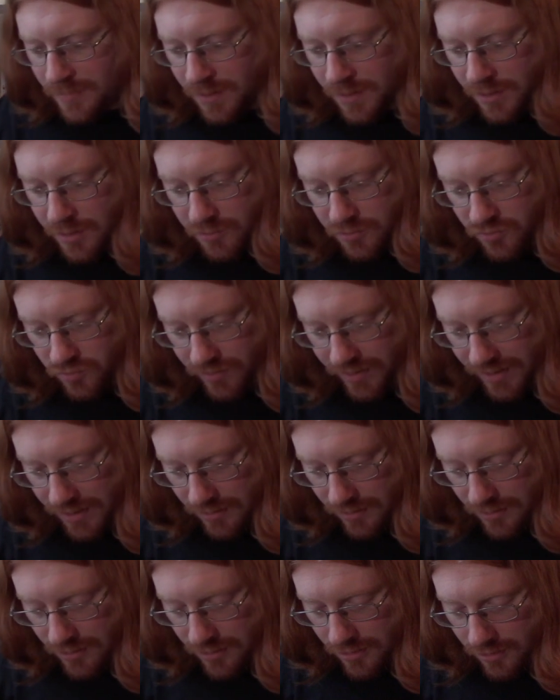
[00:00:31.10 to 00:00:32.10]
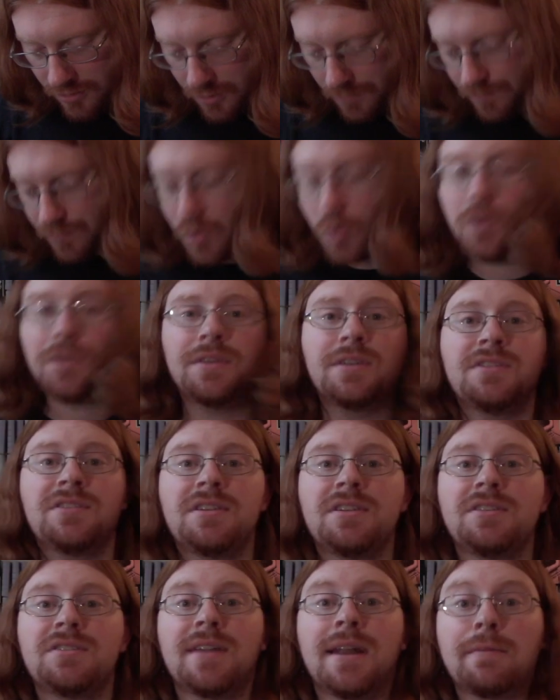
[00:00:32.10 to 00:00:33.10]
and it goes right along with the
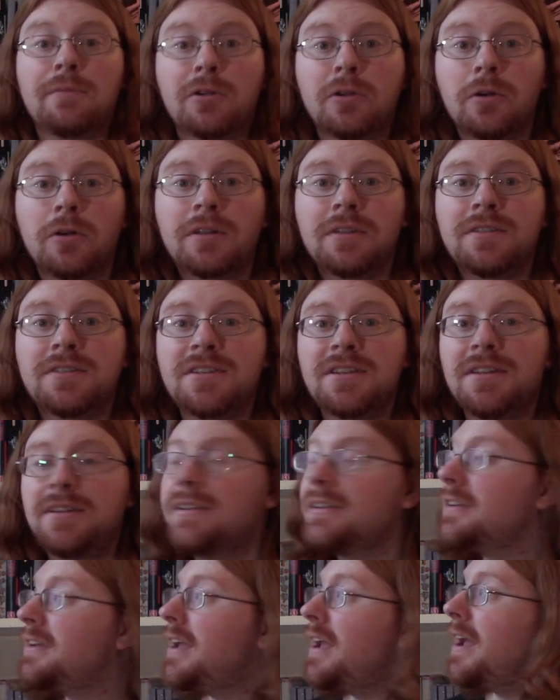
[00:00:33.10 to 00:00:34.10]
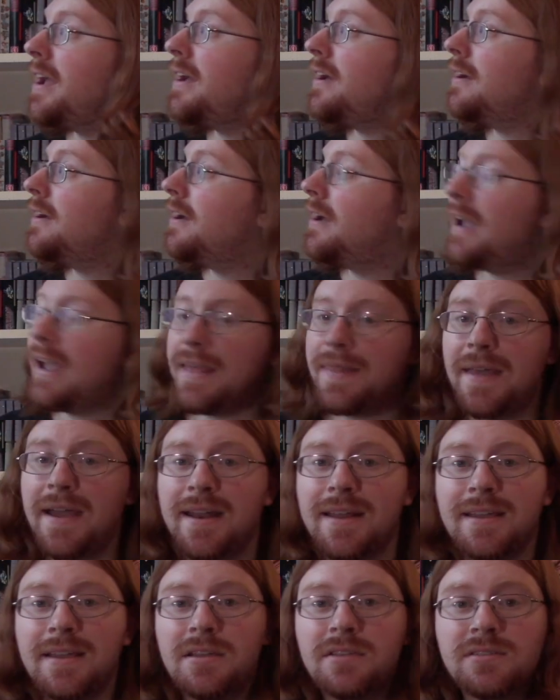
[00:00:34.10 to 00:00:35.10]
season I'm recording this in, and
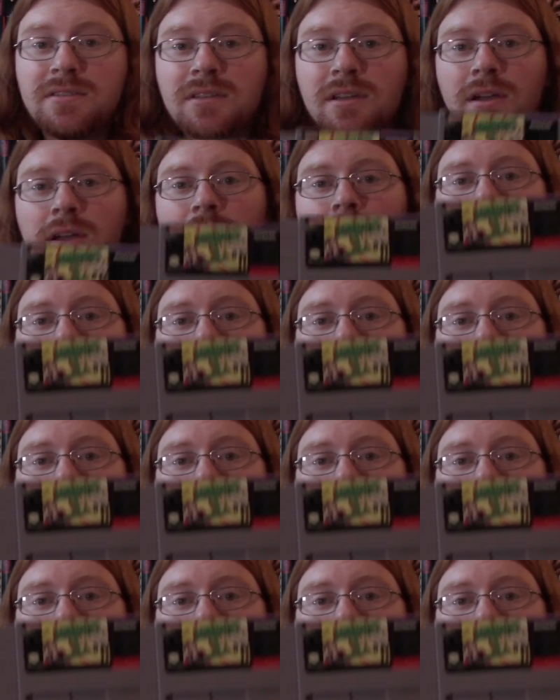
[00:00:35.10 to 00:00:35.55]
that is